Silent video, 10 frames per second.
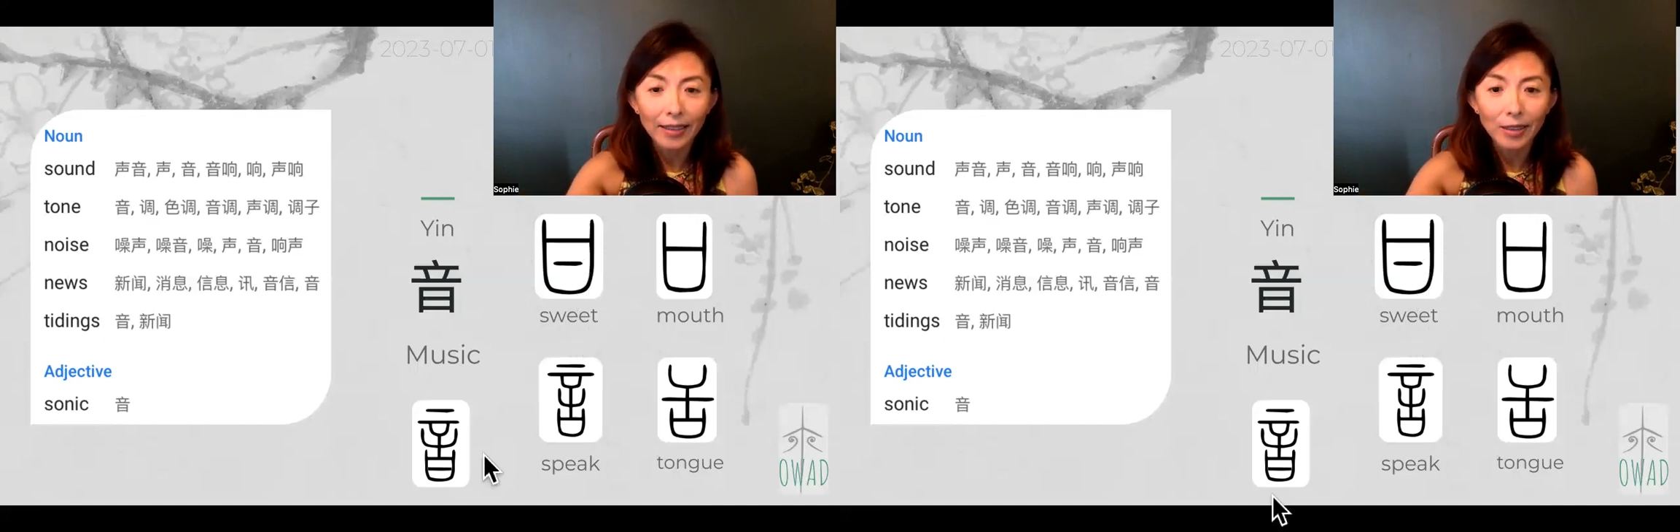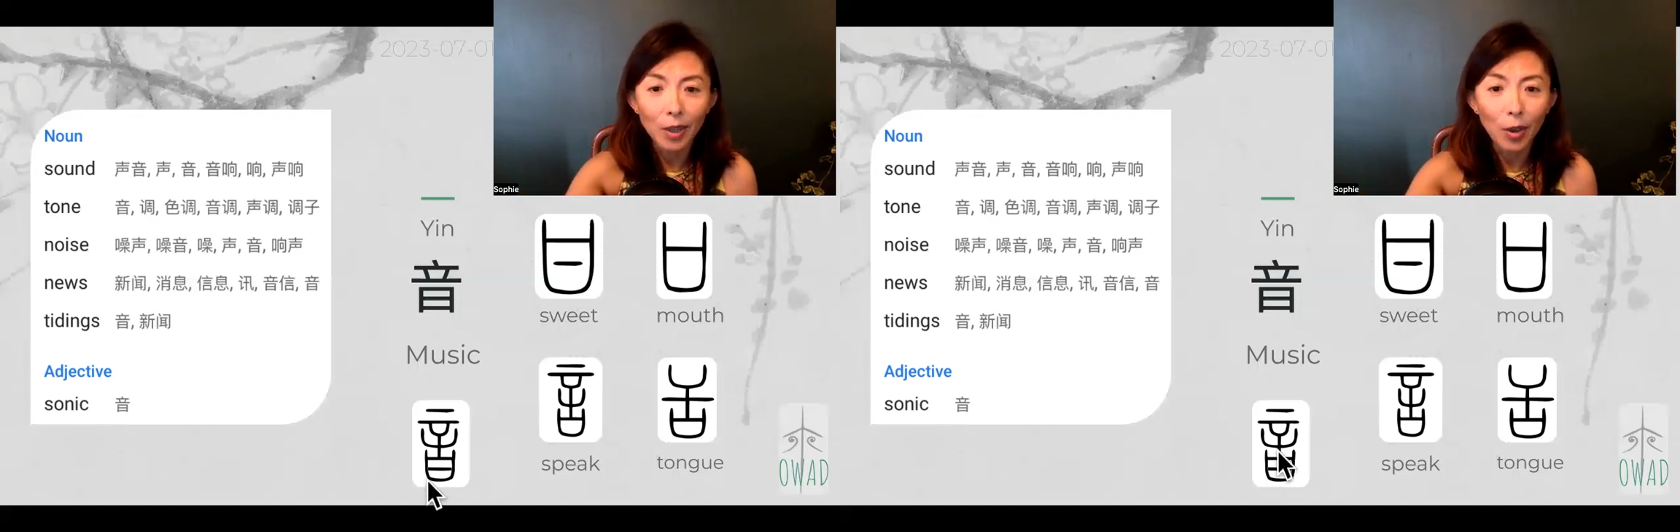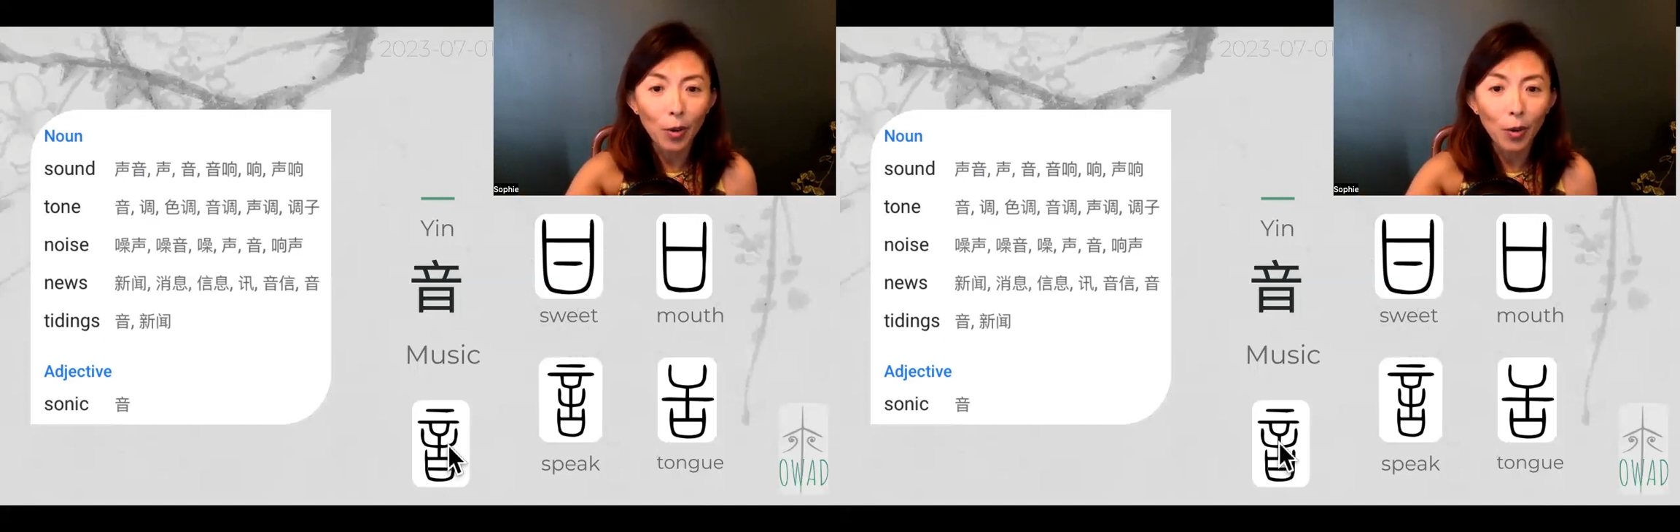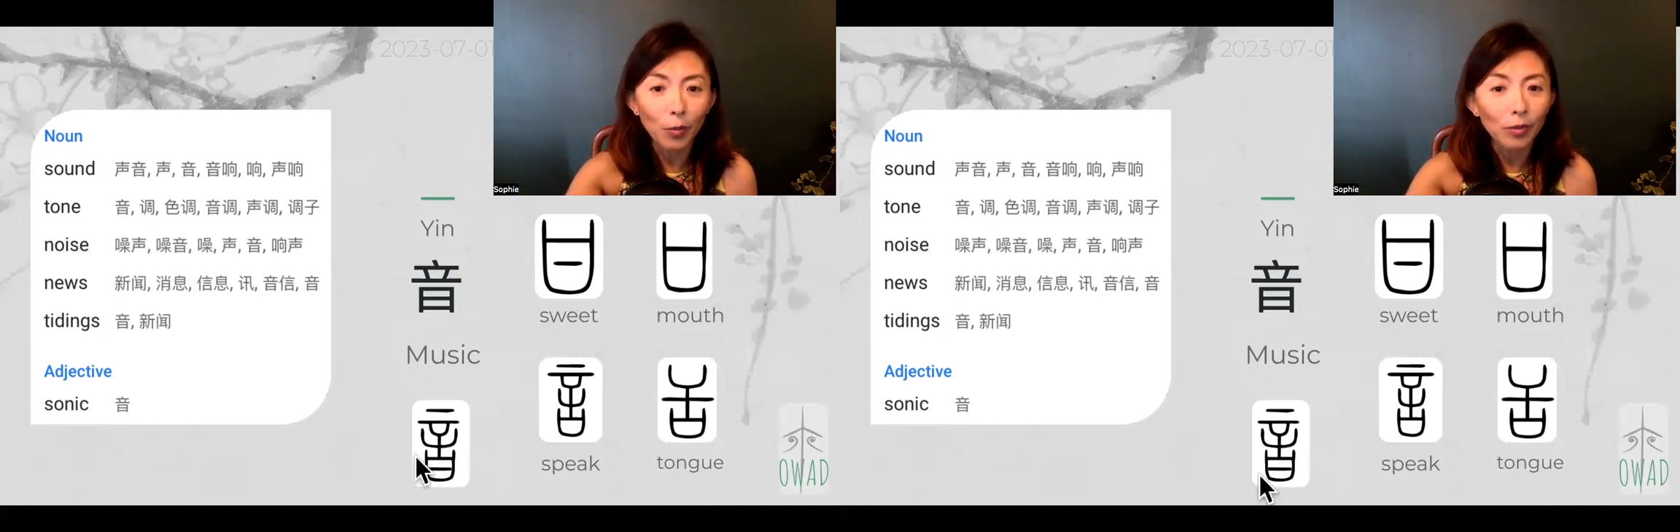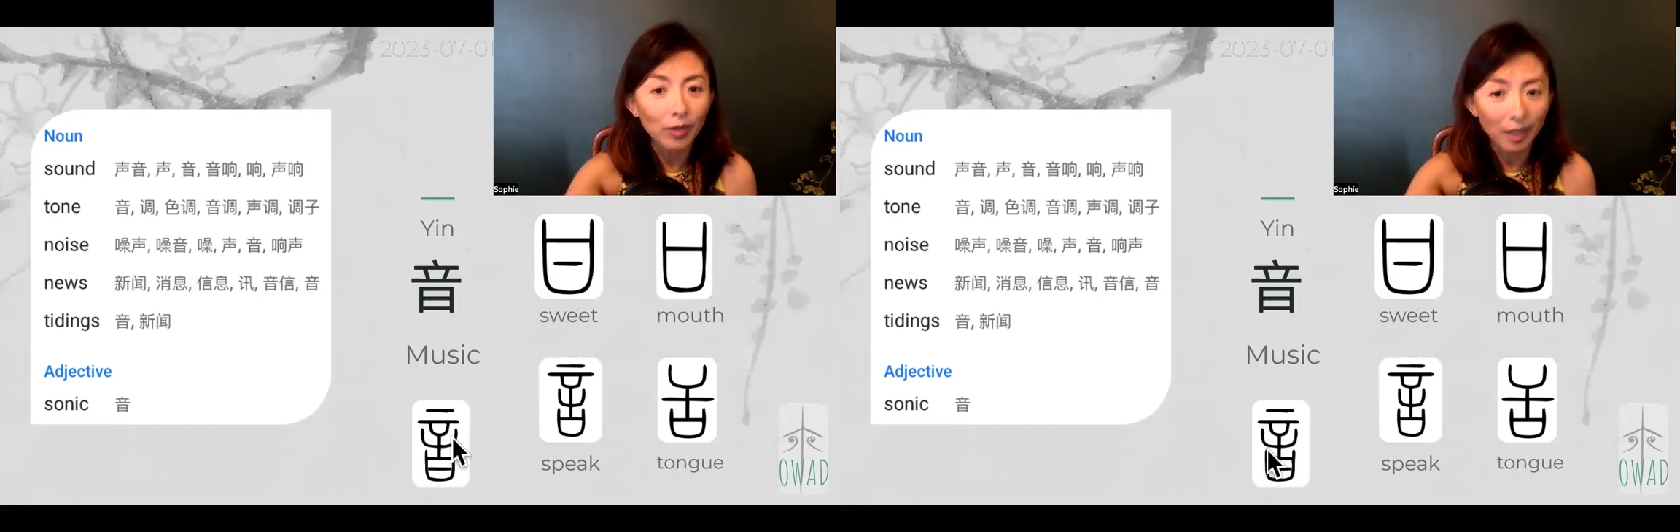
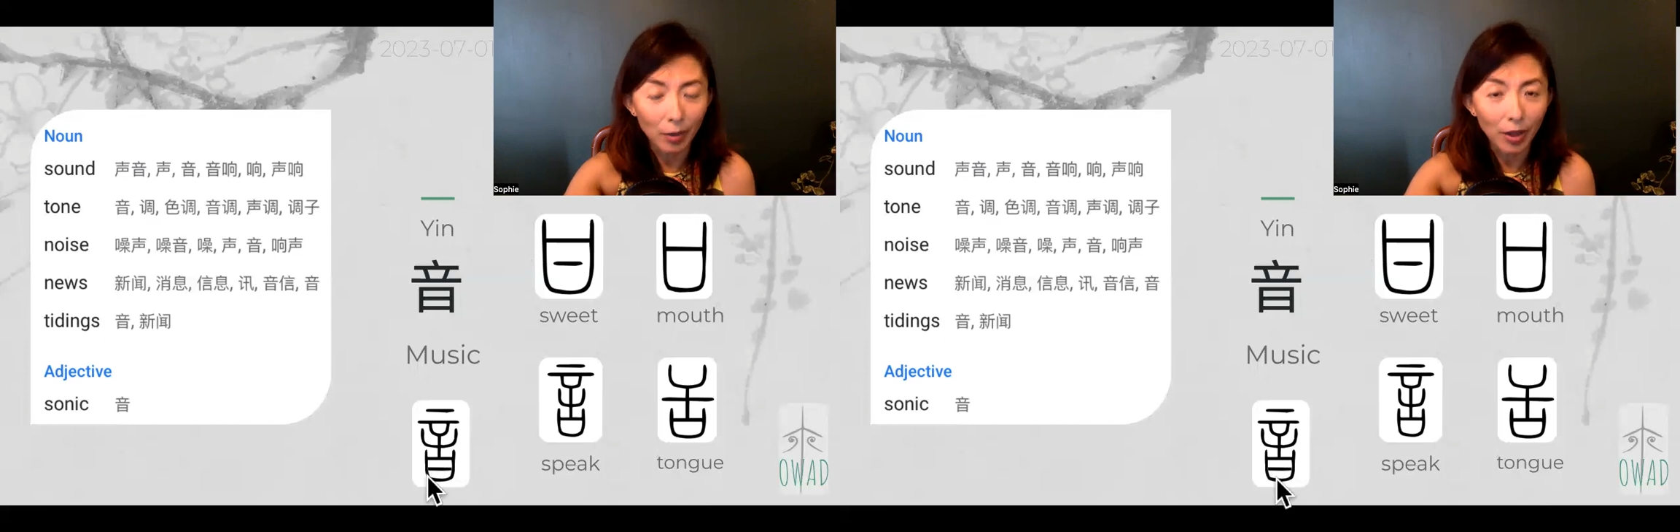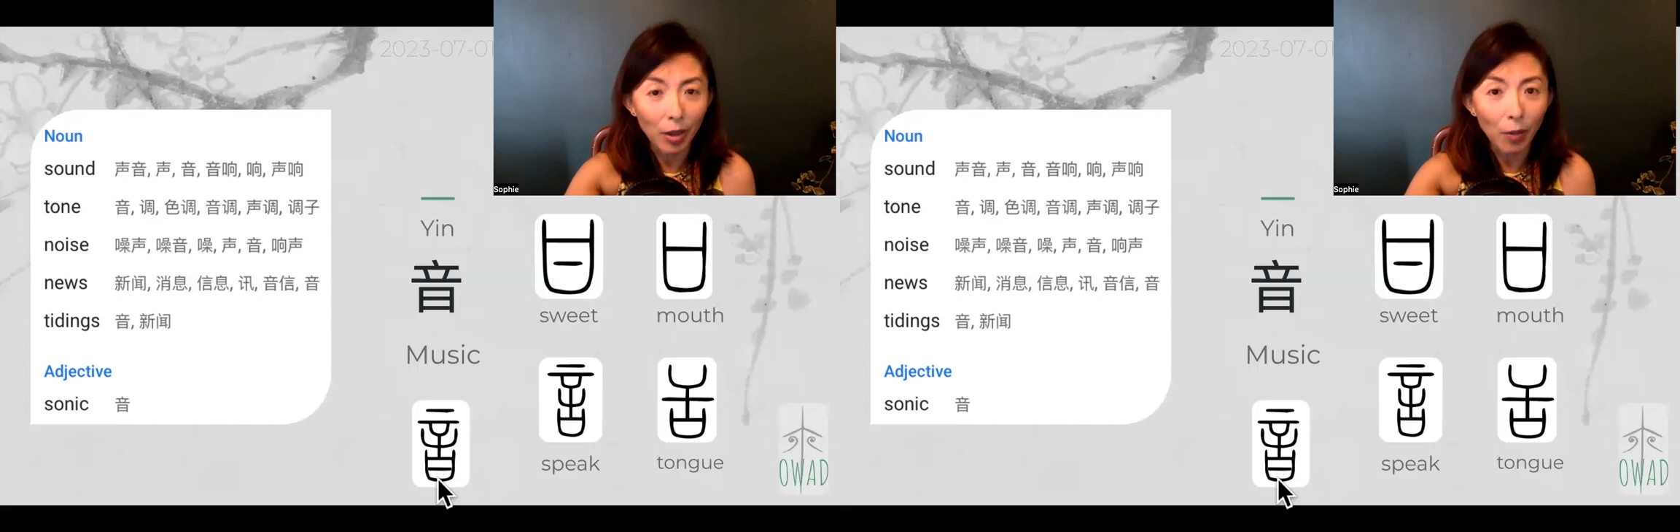So there we go.